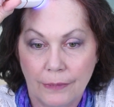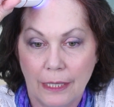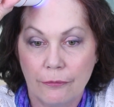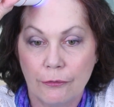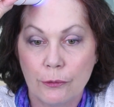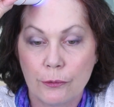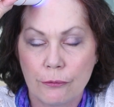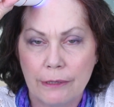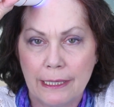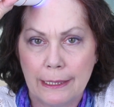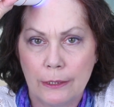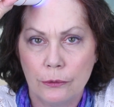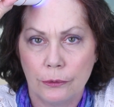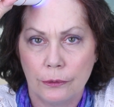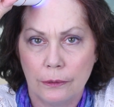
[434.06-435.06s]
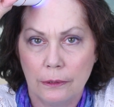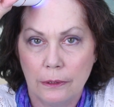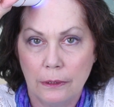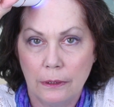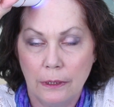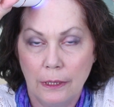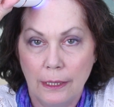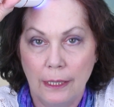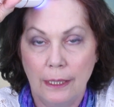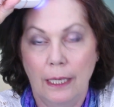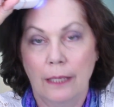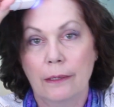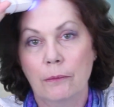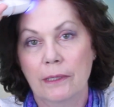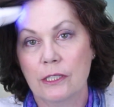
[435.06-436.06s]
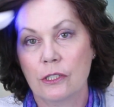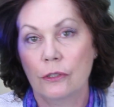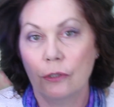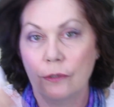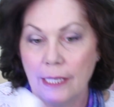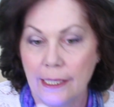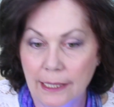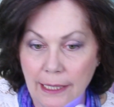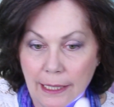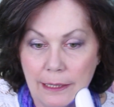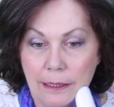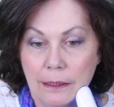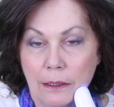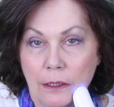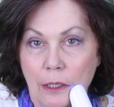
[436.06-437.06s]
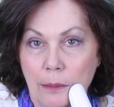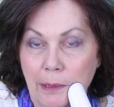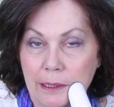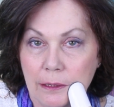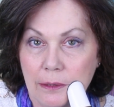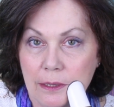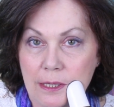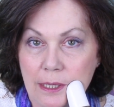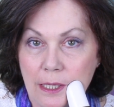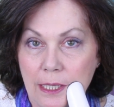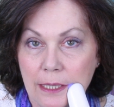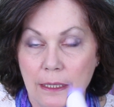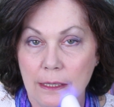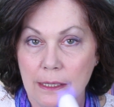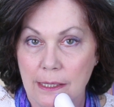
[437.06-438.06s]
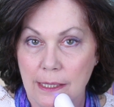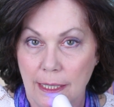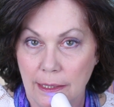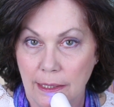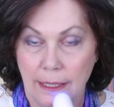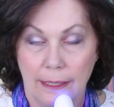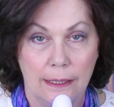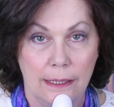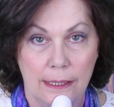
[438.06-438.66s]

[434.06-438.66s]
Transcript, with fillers: It feels really good. And then once you do that again, go back to this side, start again.